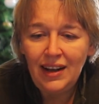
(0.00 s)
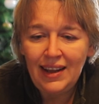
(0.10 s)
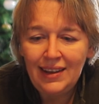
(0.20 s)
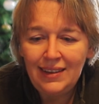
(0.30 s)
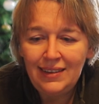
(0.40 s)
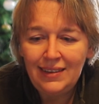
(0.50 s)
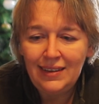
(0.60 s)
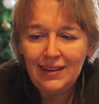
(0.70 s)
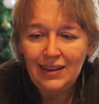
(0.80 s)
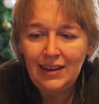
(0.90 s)
or
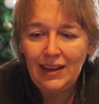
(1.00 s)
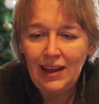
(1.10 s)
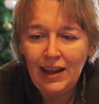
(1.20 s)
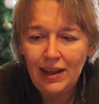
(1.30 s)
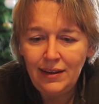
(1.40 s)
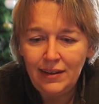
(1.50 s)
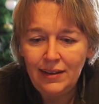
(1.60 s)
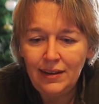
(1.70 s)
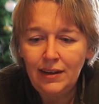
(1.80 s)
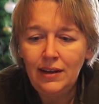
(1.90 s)
less it.